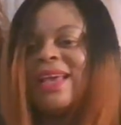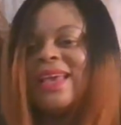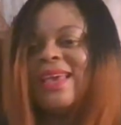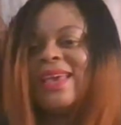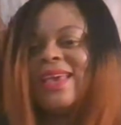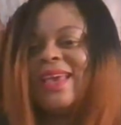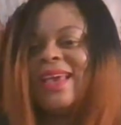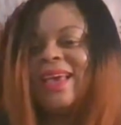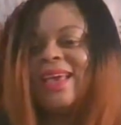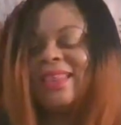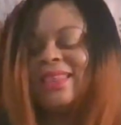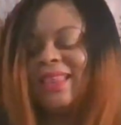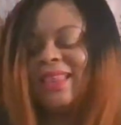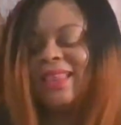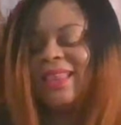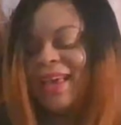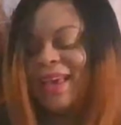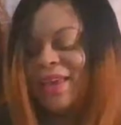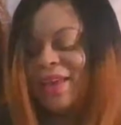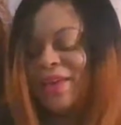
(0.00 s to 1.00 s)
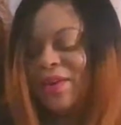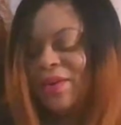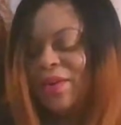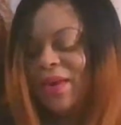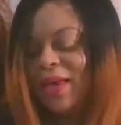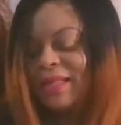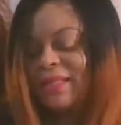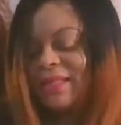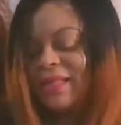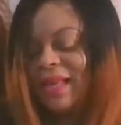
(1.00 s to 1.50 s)
Yeah, thank you,
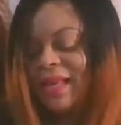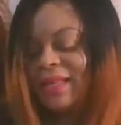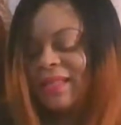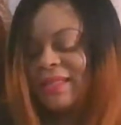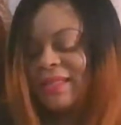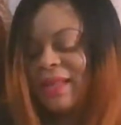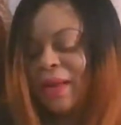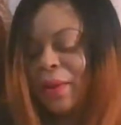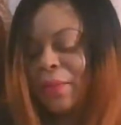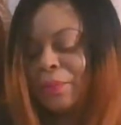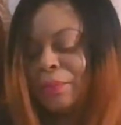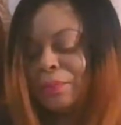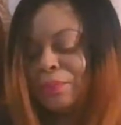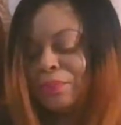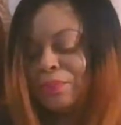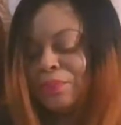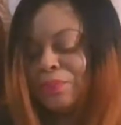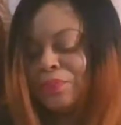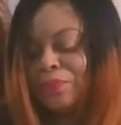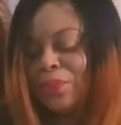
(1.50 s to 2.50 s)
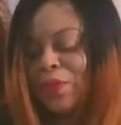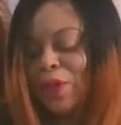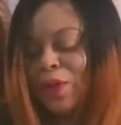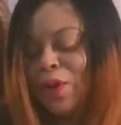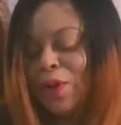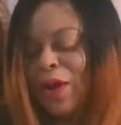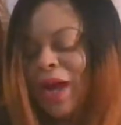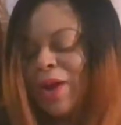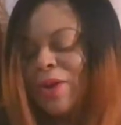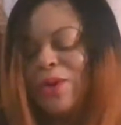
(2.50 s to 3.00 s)
SS. I
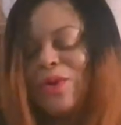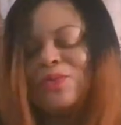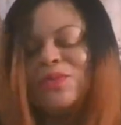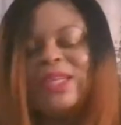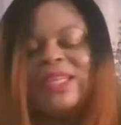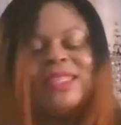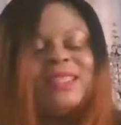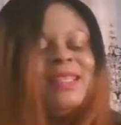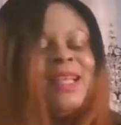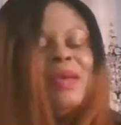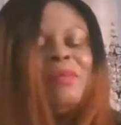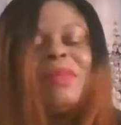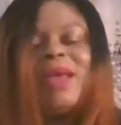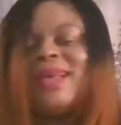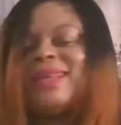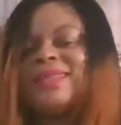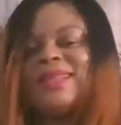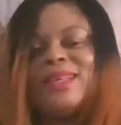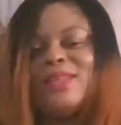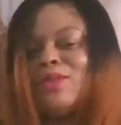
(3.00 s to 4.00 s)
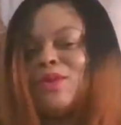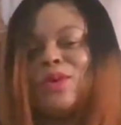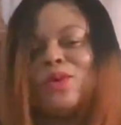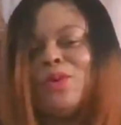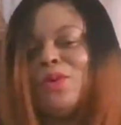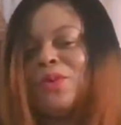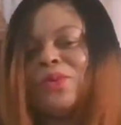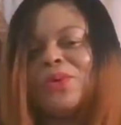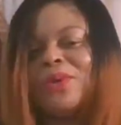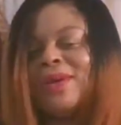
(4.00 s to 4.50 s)
love this name, SS
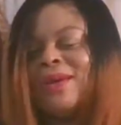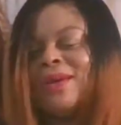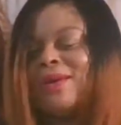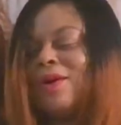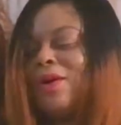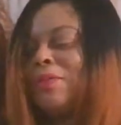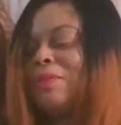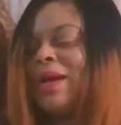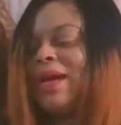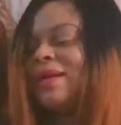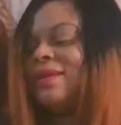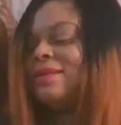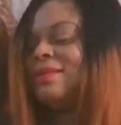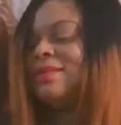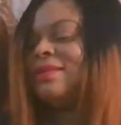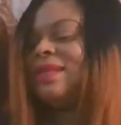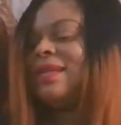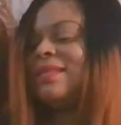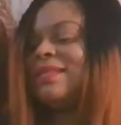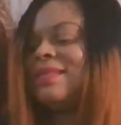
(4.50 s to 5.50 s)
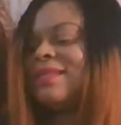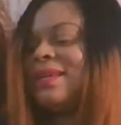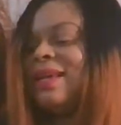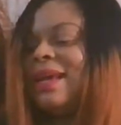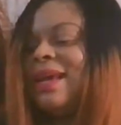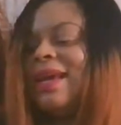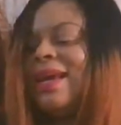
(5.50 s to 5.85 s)
Glory. Oh my goodness.